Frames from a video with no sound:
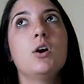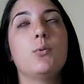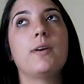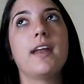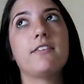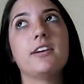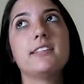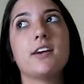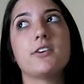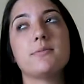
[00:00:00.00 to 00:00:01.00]
whatever he
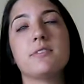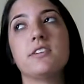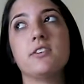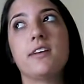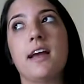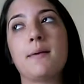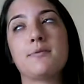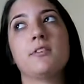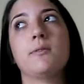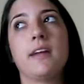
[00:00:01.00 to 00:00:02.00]
tells them to do, they
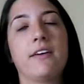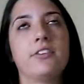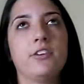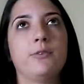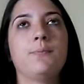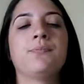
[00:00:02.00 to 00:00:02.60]
absolutely have to do.